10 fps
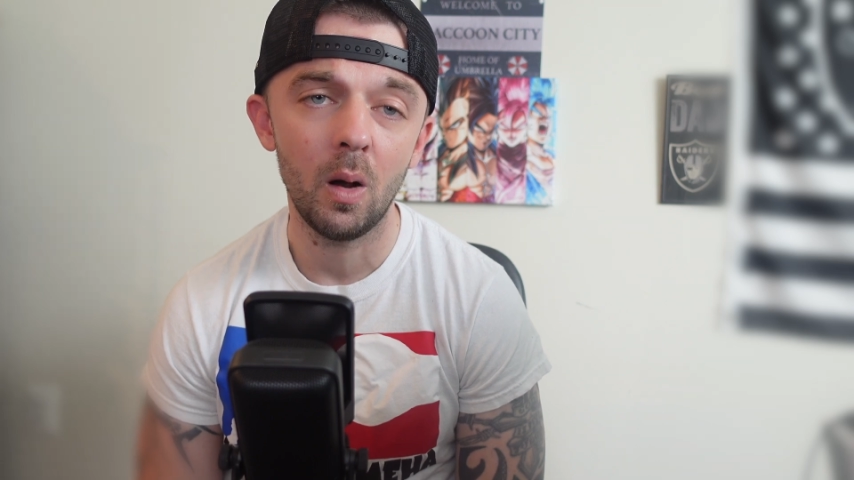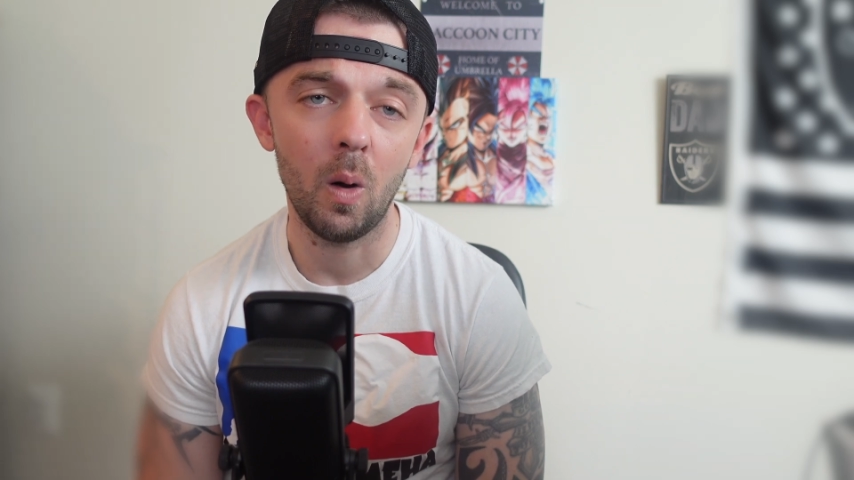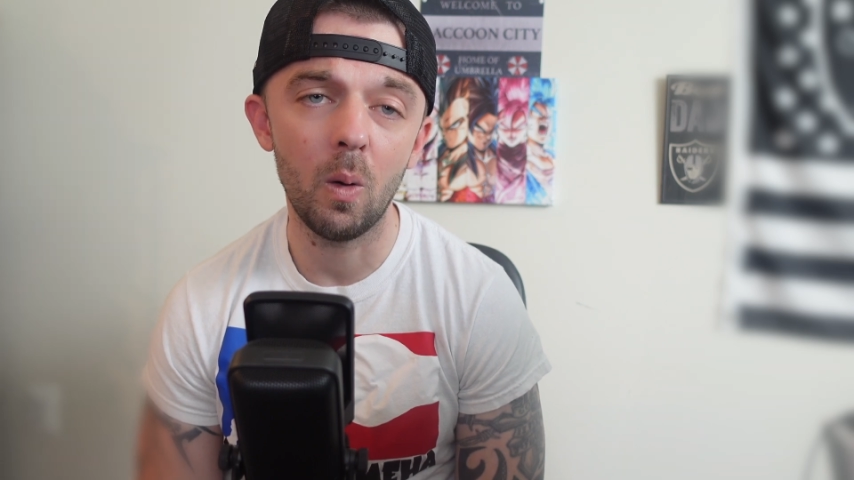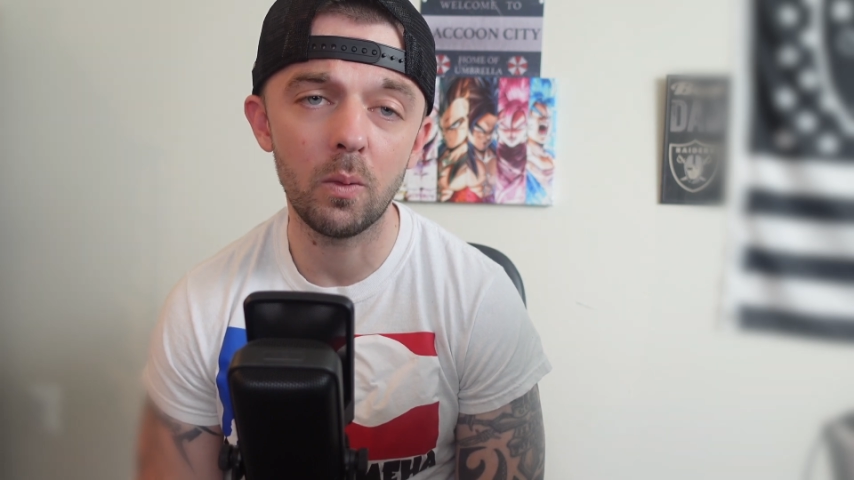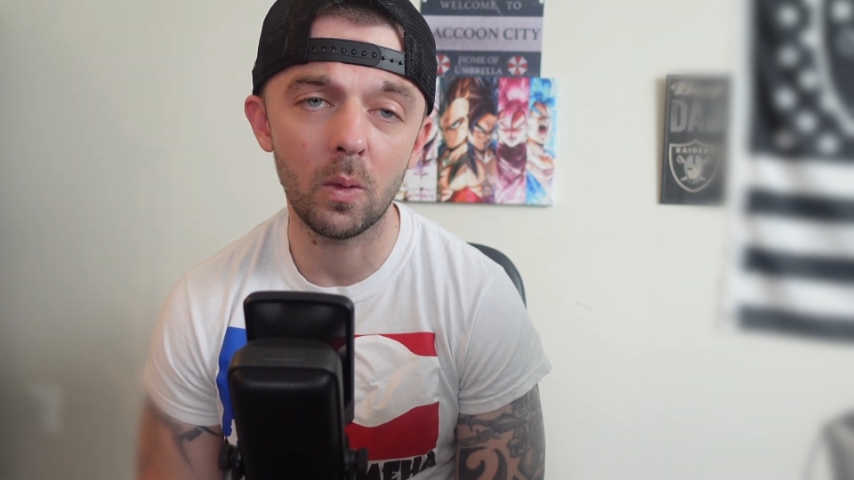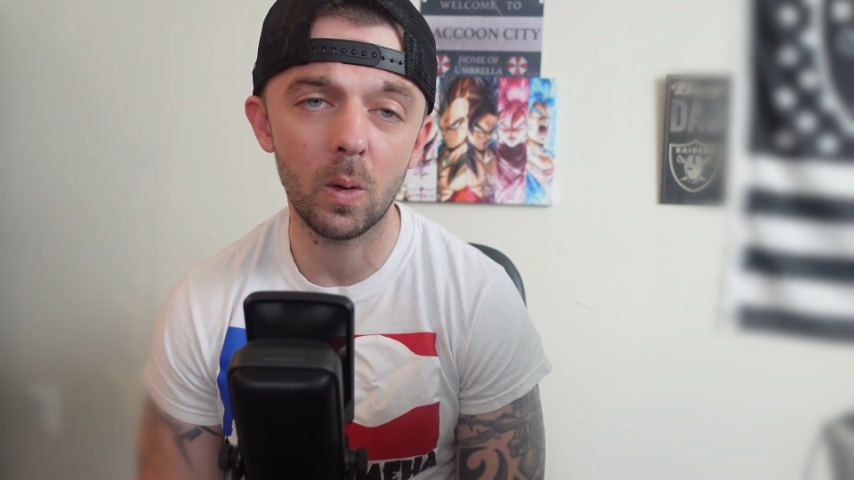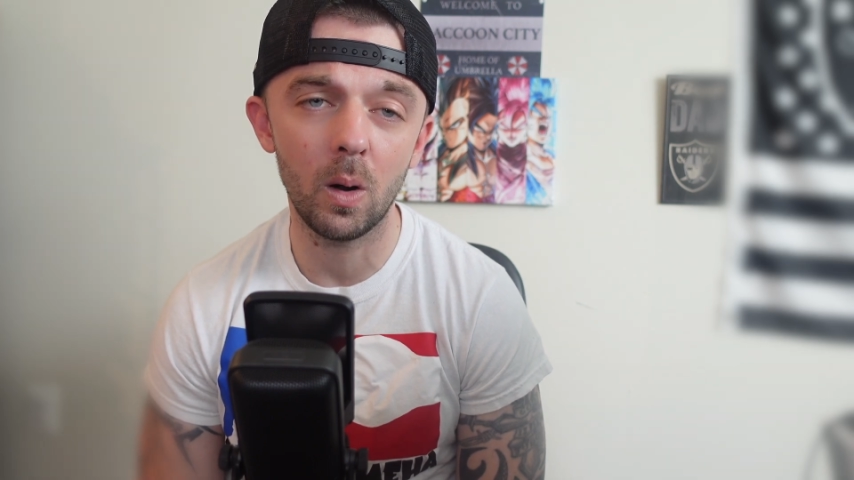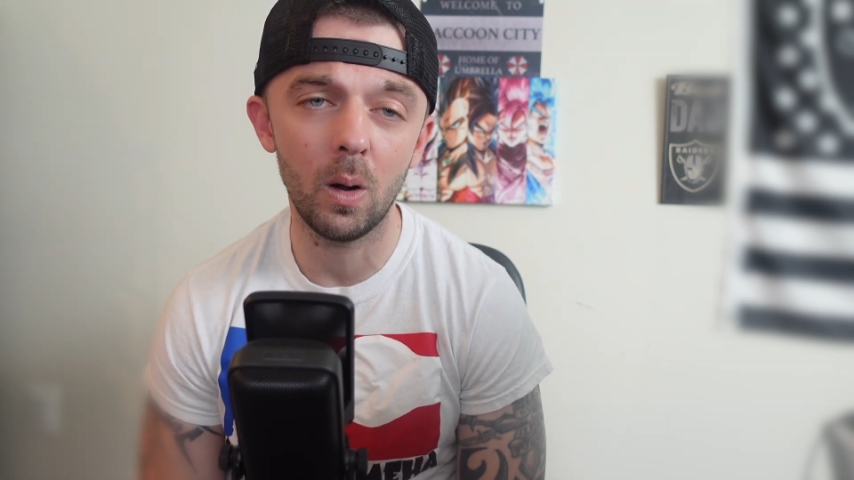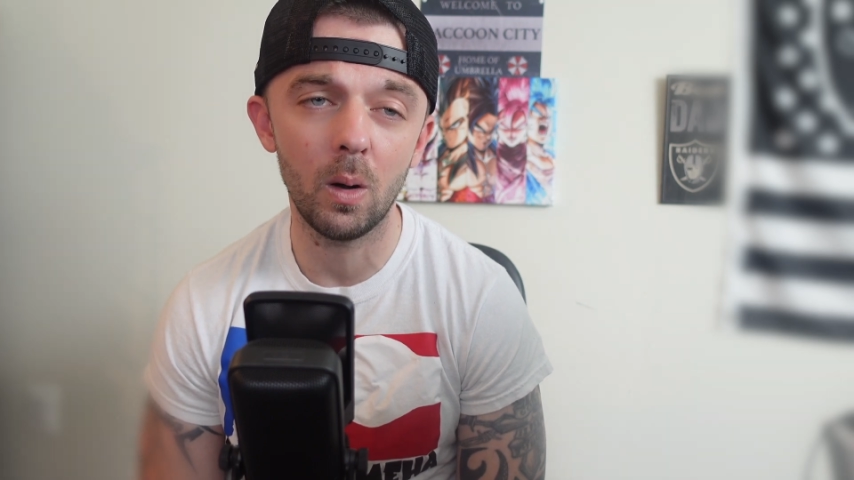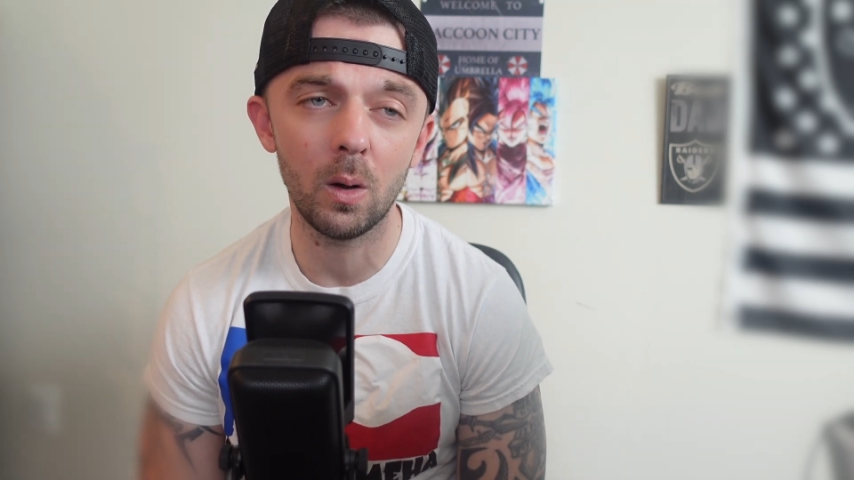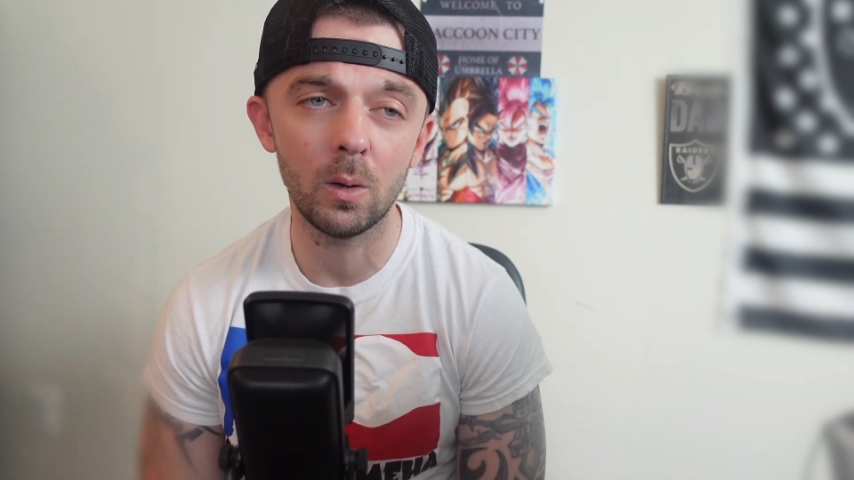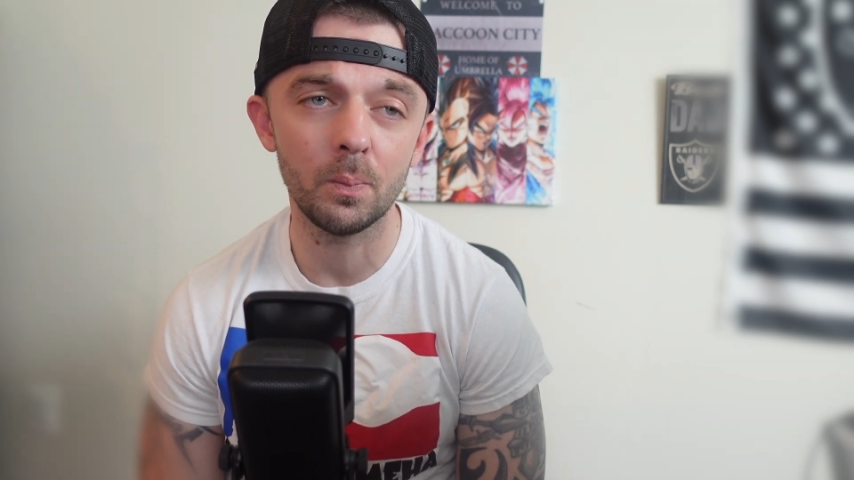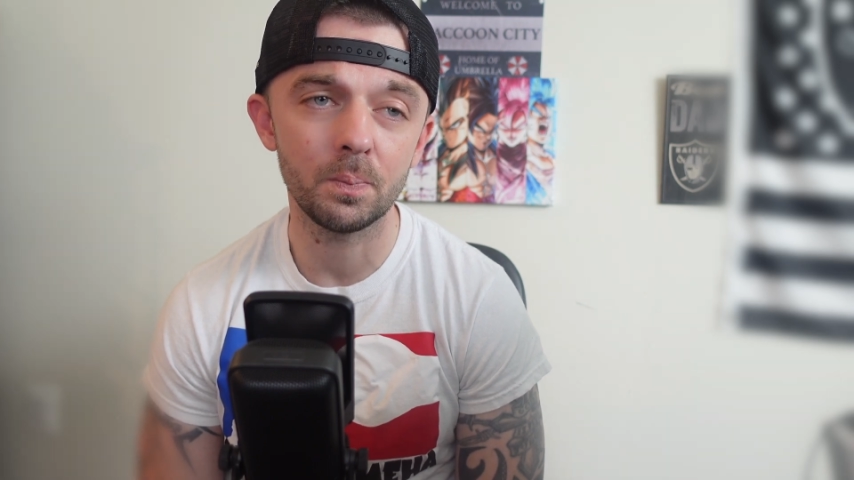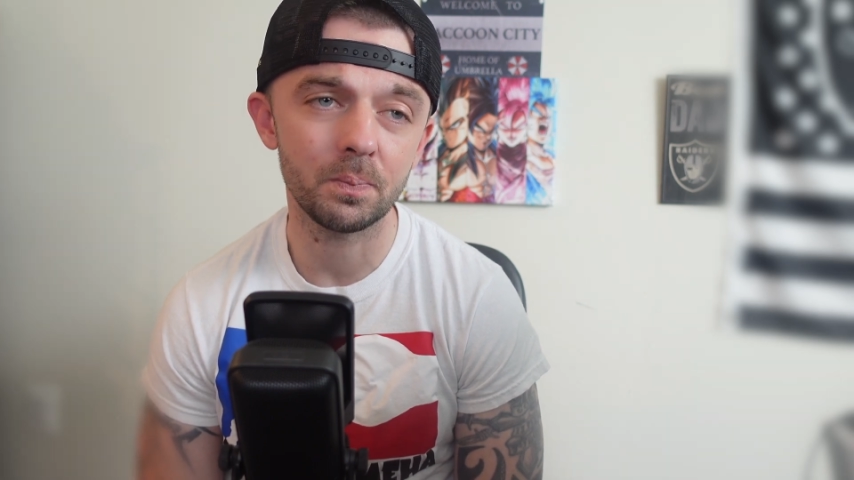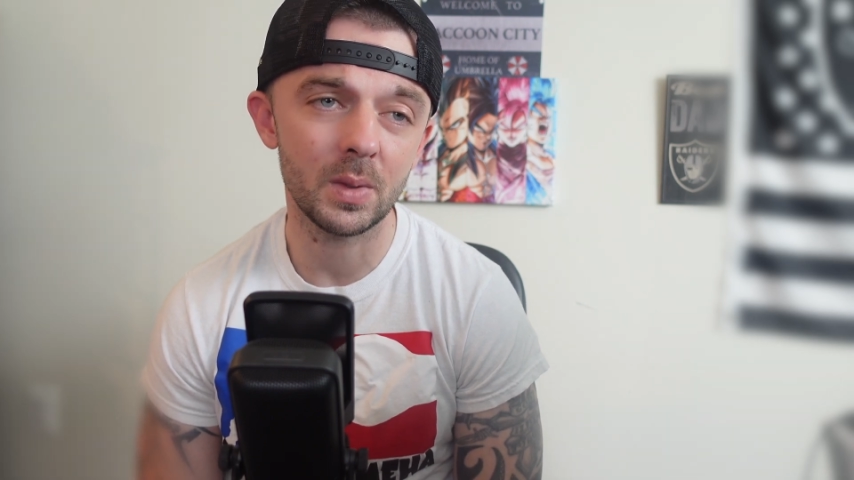overall